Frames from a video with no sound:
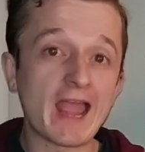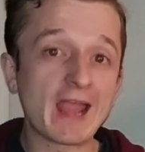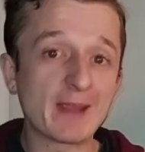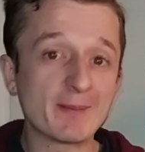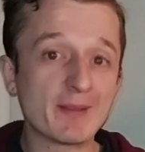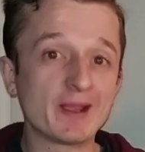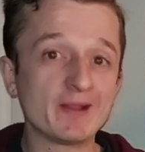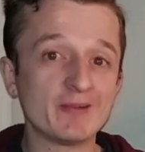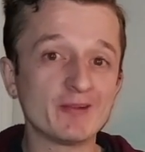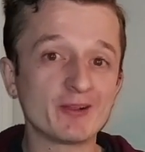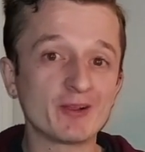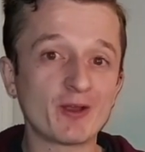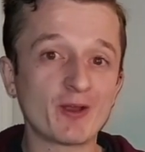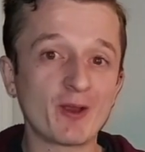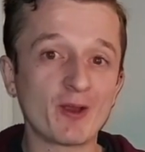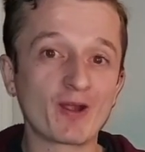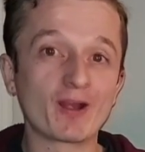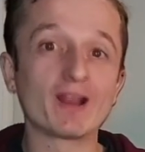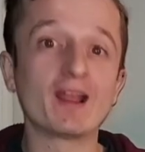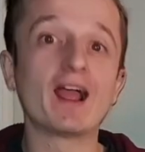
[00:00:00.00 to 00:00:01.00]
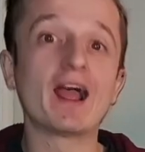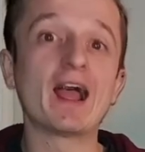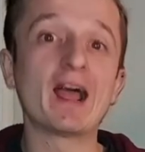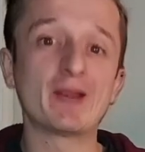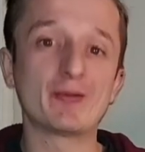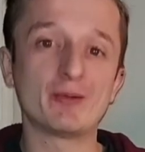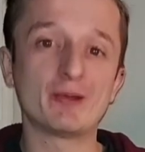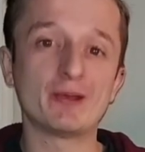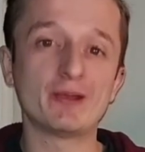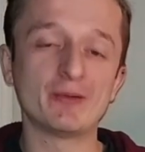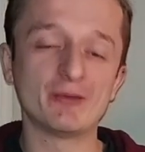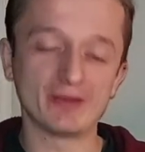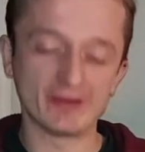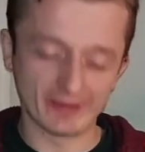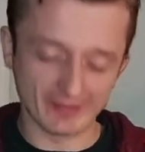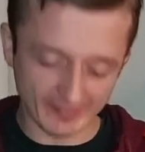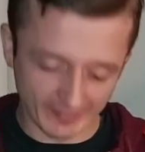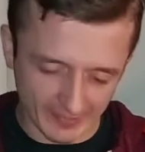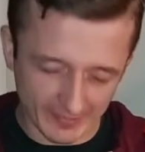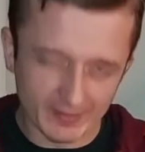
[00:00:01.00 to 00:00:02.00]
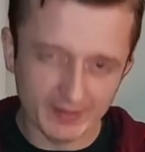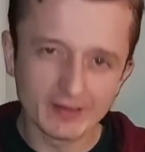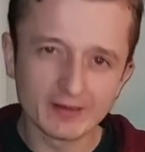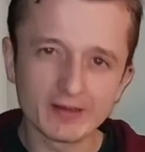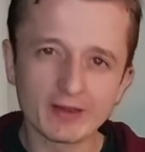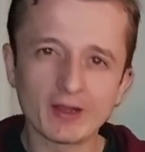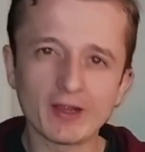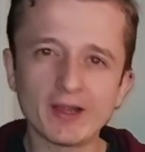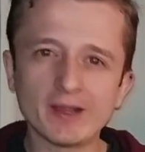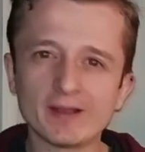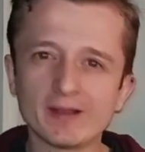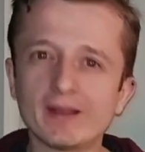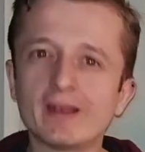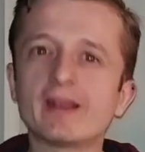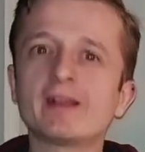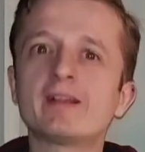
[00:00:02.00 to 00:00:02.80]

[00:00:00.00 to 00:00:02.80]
A major chord as we're doing this. So here's an